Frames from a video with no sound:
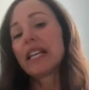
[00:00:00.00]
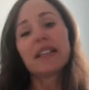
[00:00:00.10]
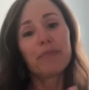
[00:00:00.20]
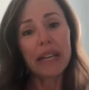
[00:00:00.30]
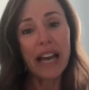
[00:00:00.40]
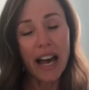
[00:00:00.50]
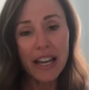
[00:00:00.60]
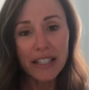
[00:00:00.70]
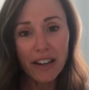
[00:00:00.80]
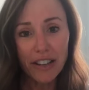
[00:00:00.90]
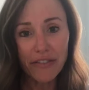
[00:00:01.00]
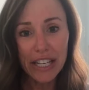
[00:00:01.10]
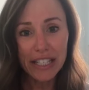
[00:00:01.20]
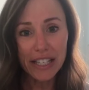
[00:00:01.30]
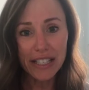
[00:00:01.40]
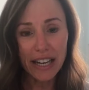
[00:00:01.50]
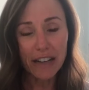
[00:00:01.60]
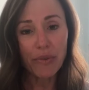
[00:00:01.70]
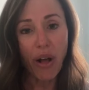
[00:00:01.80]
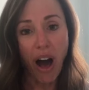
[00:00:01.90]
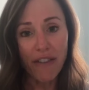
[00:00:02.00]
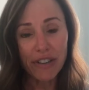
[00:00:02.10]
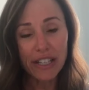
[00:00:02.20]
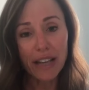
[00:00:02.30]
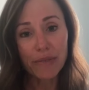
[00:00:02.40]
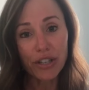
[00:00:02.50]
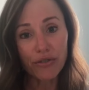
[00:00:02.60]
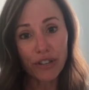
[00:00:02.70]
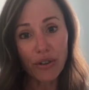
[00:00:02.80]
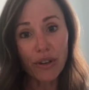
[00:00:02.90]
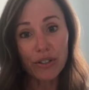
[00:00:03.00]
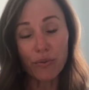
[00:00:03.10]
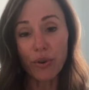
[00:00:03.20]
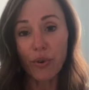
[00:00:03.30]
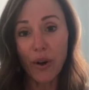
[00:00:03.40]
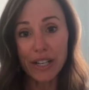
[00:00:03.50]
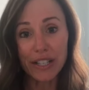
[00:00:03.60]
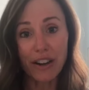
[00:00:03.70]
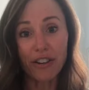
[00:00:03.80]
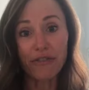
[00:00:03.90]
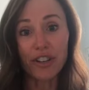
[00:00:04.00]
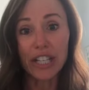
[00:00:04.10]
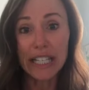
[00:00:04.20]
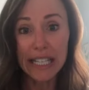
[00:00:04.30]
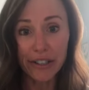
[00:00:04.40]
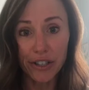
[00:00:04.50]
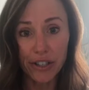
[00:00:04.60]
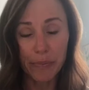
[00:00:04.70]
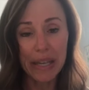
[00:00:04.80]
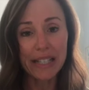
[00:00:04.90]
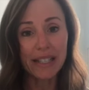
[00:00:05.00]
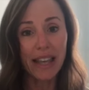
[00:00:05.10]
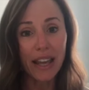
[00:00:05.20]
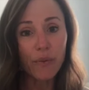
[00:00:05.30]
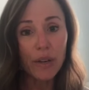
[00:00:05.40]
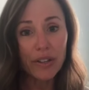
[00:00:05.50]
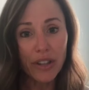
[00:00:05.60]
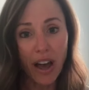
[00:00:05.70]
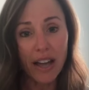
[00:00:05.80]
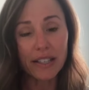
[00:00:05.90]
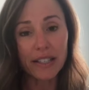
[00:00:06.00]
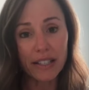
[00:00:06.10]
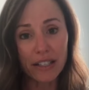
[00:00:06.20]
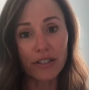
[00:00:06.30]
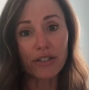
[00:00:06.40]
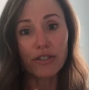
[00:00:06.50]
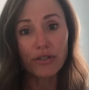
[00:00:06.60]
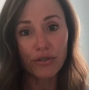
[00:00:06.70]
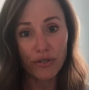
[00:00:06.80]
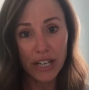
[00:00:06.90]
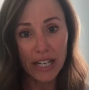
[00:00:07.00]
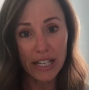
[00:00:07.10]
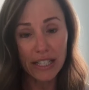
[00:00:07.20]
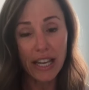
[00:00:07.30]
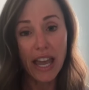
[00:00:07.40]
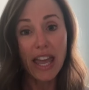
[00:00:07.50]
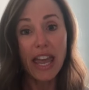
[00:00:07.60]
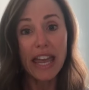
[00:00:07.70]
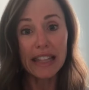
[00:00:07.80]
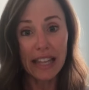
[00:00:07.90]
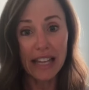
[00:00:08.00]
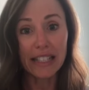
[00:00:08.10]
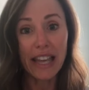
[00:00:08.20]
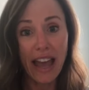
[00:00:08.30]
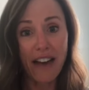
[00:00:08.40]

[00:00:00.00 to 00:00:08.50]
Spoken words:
because Young Living is sustainable, oftentimes the tree oils will go out of stock for years because they will not distill trees unless they have